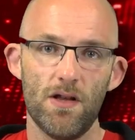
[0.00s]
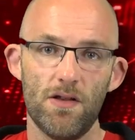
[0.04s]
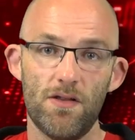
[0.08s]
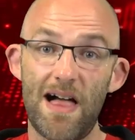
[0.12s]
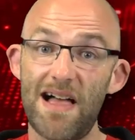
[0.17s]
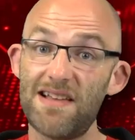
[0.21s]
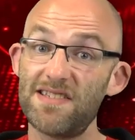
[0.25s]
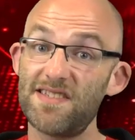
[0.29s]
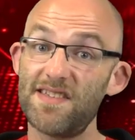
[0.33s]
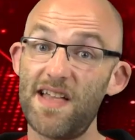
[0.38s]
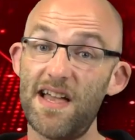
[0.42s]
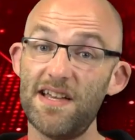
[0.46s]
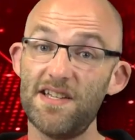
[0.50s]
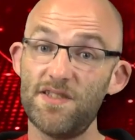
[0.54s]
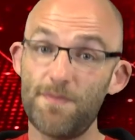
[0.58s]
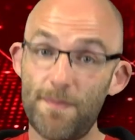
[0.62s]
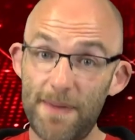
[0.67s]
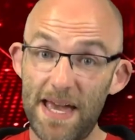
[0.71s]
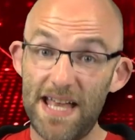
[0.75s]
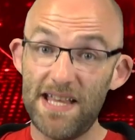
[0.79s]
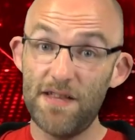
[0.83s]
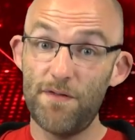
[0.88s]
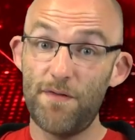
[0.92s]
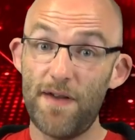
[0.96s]
Last night's
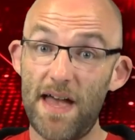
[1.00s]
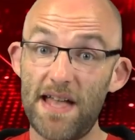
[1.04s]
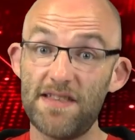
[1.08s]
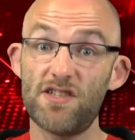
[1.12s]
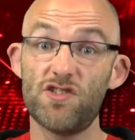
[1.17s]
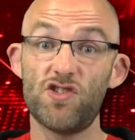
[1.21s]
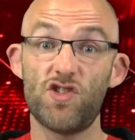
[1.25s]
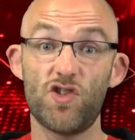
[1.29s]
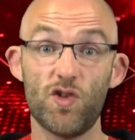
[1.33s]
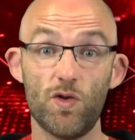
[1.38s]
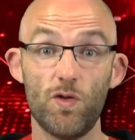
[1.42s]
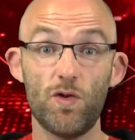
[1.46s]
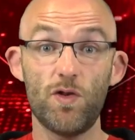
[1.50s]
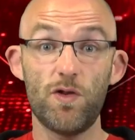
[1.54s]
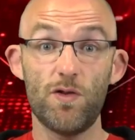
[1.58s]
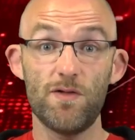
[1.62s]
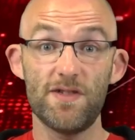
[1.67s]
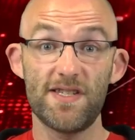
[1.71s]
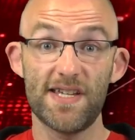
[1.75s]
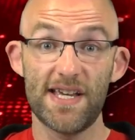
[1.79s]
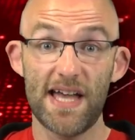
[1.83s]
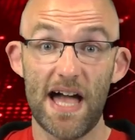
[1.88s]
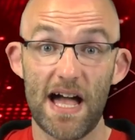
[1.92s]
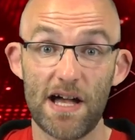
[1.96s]
main event and show
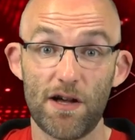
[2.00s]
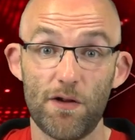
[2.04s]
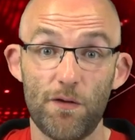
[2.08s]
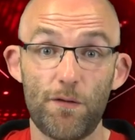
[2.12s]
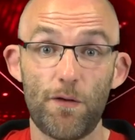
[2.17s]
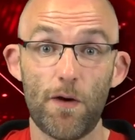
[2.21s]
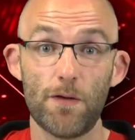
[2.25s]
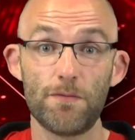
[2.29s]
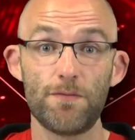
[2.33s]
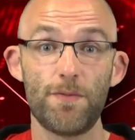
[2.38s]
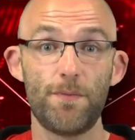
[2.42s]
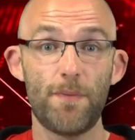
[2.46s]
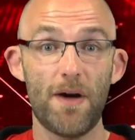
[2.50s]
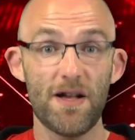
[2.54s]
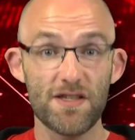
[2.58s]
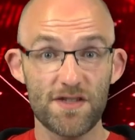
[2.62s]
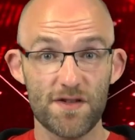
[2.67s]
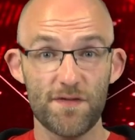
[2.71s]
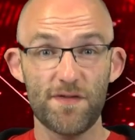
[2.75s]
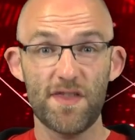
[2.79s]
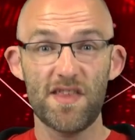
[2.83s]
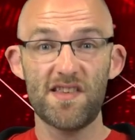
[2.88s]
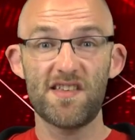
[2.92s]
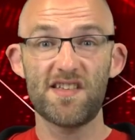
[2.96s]
closing angle formed much
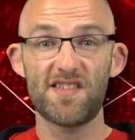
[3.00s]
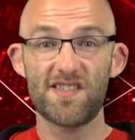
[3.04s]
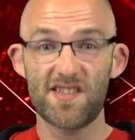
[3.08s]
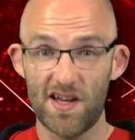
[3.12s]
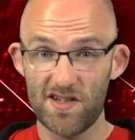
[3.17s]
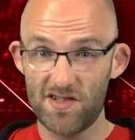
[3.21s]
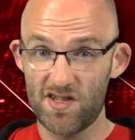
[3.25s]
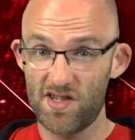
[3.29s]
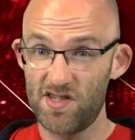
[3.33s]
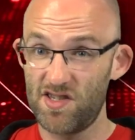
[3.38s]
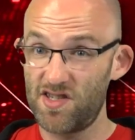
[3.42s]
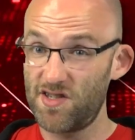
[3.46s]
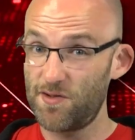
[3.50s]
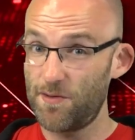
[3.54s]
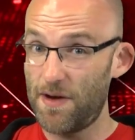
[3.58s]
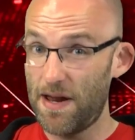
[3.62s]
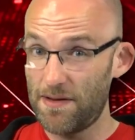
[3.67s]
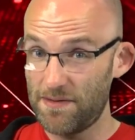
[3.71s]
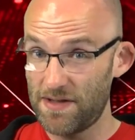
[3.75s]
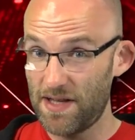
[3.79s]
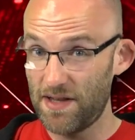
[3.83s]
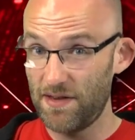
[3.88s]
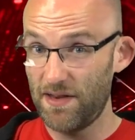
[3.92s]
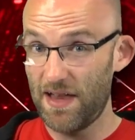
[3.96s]
of the discussion
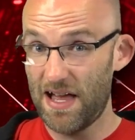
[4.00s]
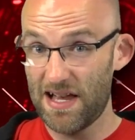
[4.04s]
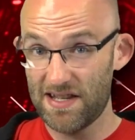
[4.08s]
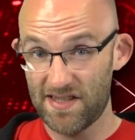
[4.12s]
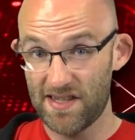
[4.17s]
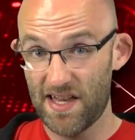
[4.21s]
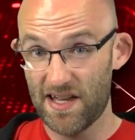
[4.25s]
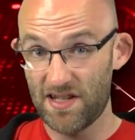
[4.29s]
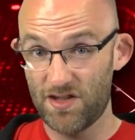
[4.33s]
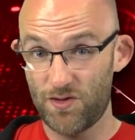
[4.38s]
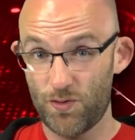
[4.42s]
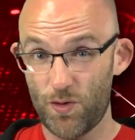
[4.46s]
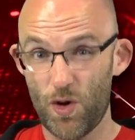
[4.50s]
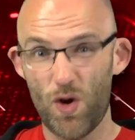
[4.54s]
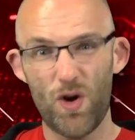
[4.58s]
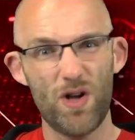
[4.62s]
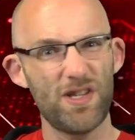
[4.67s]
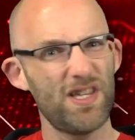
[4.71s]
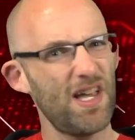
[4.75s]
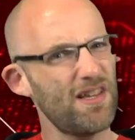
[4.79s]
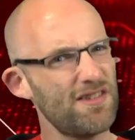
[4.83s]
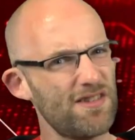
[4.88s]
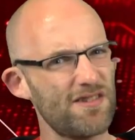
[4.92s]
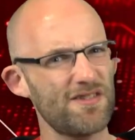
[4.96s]
surrounding last night's Raw,
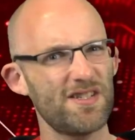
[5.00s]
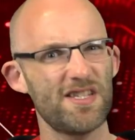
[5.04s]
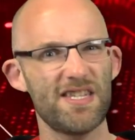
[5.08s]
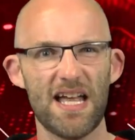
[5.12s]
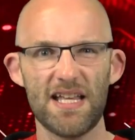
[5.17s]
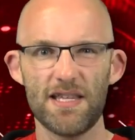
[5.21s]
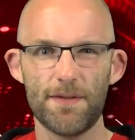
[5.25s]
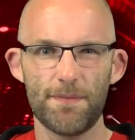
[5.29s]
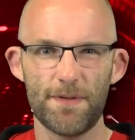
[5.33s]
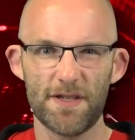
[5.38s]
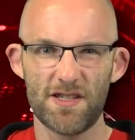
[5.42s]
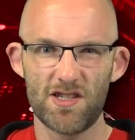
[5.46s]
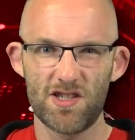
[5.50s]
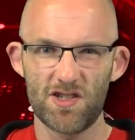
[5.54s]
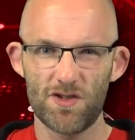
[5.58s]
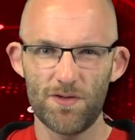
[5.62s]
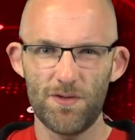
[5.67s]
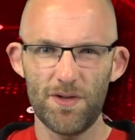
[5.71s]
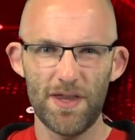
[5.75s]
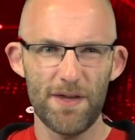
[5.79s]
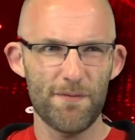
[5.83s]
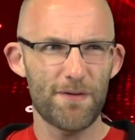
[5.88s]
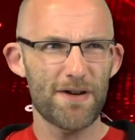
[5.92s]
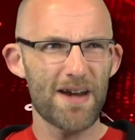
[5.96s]
and understandably
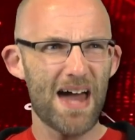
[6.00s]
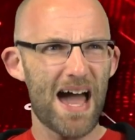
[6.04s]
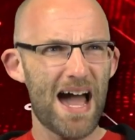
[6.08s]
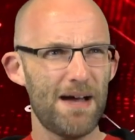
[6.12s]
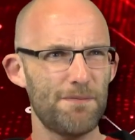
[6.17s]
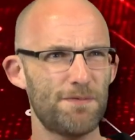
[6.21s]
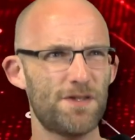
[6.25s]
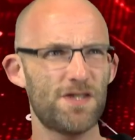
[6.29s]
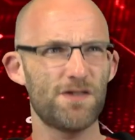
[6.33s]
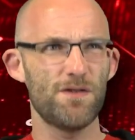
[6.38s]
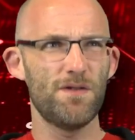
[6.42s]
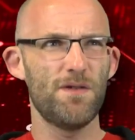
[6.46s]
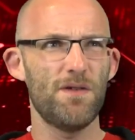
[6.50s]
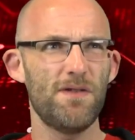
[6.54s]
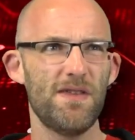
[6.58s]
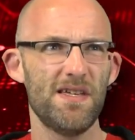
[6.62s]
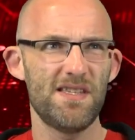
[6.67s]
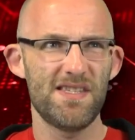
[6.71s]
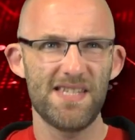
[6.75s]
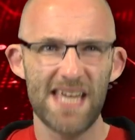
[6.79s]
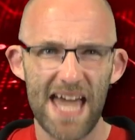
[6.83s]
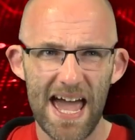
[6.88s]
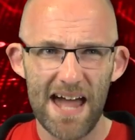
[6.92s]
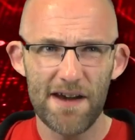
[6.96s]
so, they were absolutely
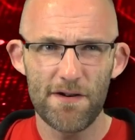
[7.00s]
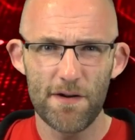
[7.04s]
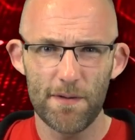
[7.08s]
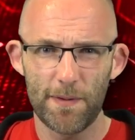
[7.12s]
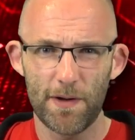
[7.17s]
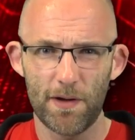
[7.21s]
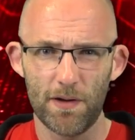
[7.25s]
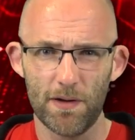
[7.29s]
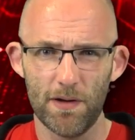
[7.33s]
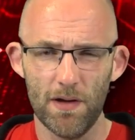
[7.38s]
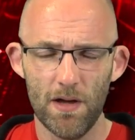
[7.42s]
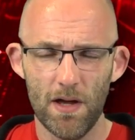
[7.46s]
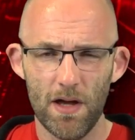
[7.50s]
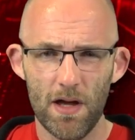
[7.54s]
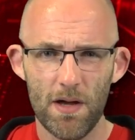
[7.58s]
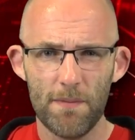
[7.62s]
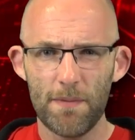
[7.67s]
terrible.